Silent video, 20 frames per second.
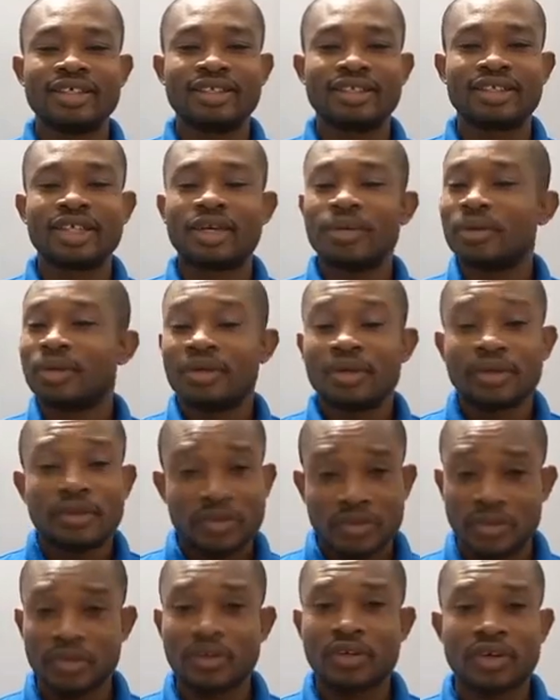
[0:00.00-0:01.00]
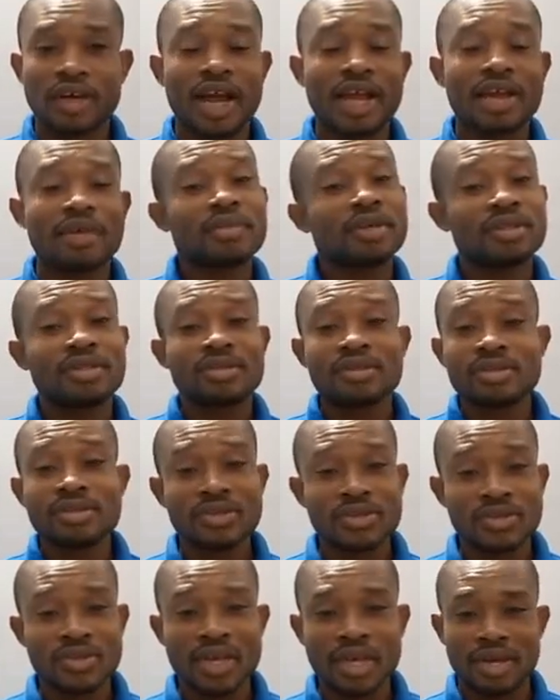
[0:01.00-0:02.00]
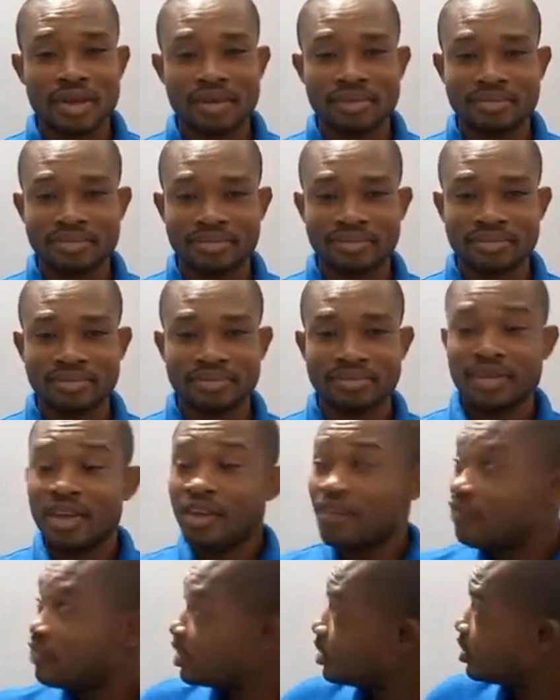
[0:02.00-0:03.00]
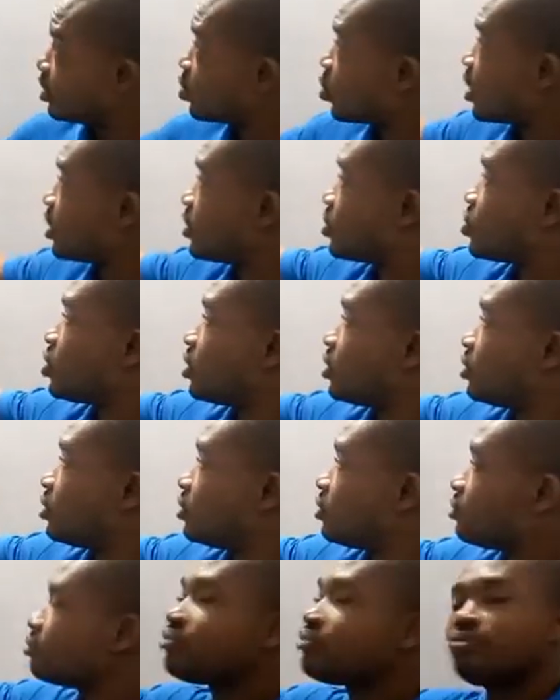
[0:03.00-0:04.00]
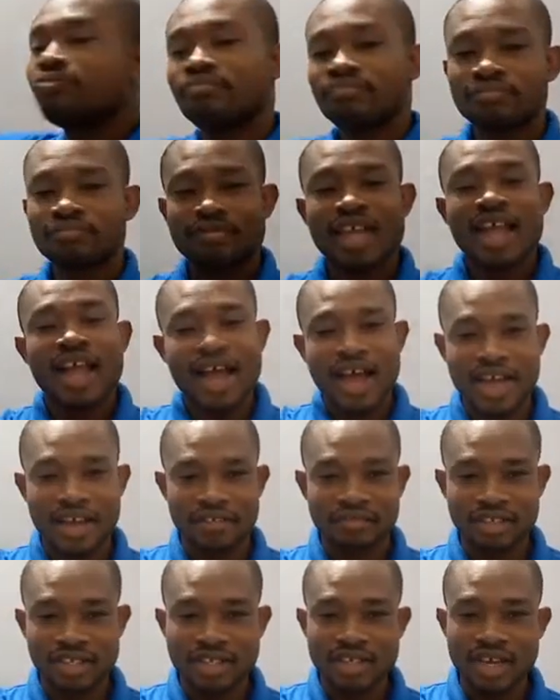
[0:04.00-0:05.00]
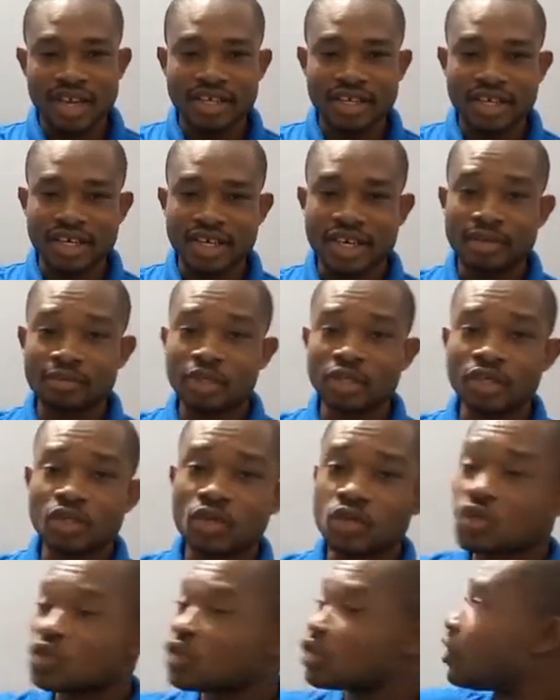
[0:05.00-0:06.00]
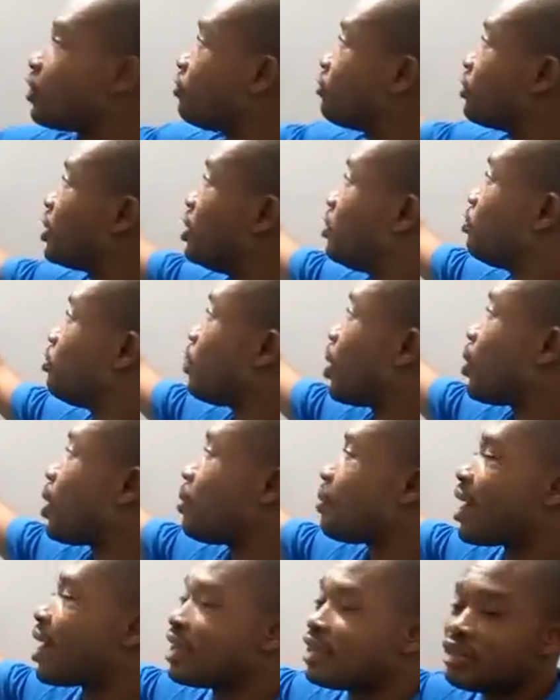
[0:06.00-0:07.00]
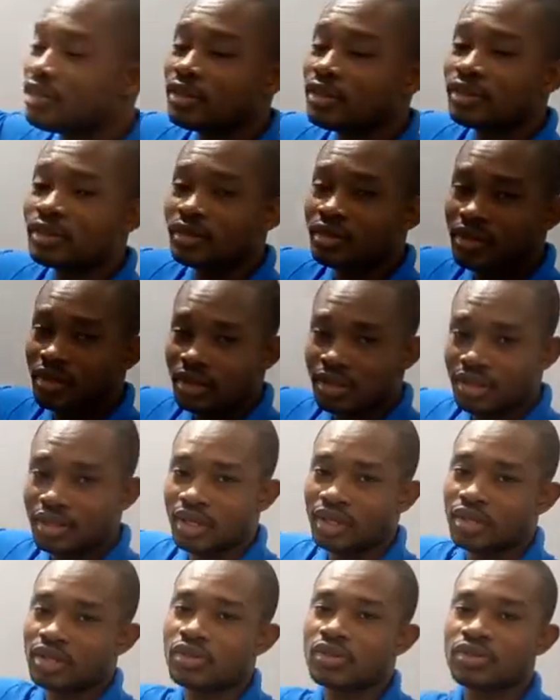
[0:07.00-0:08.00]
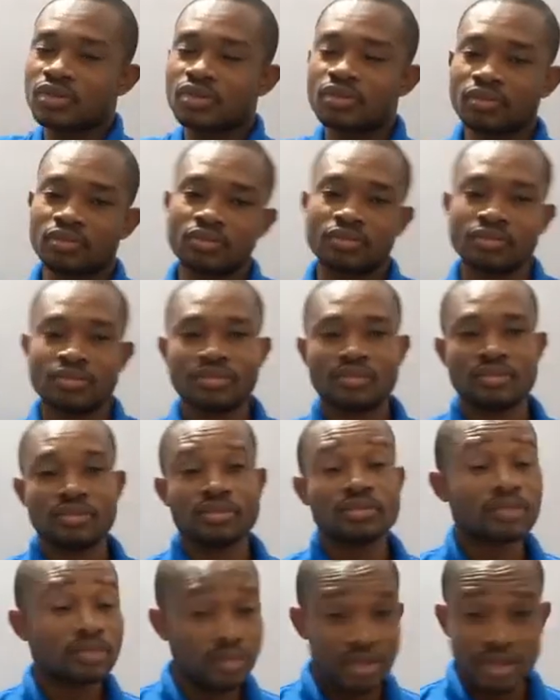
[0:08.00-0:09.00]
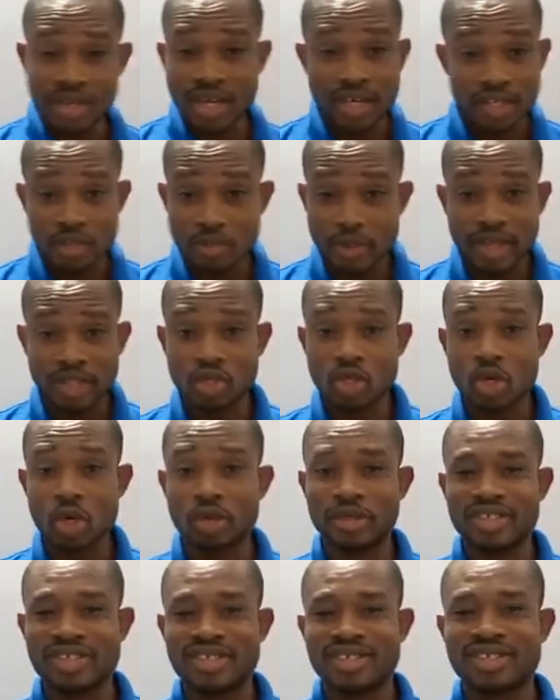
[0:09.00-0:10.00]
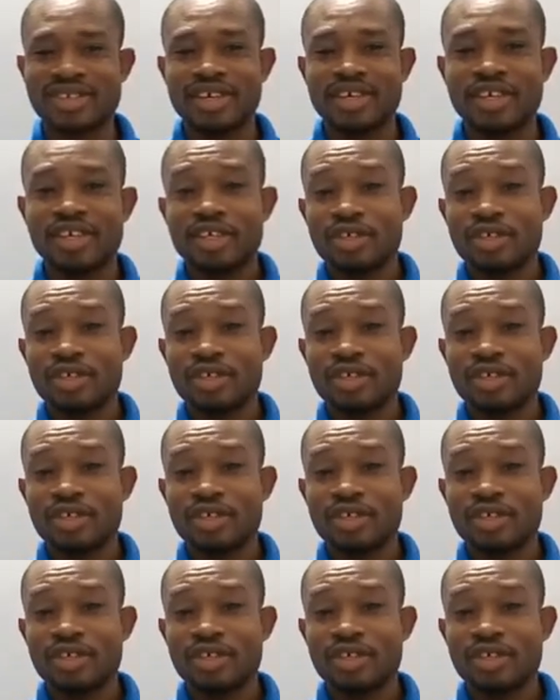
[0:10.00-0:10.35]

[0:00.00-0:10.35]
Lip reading: So here I am going to do same. For this question, I have decided I'm going to solve in power minus 6. That is my choice.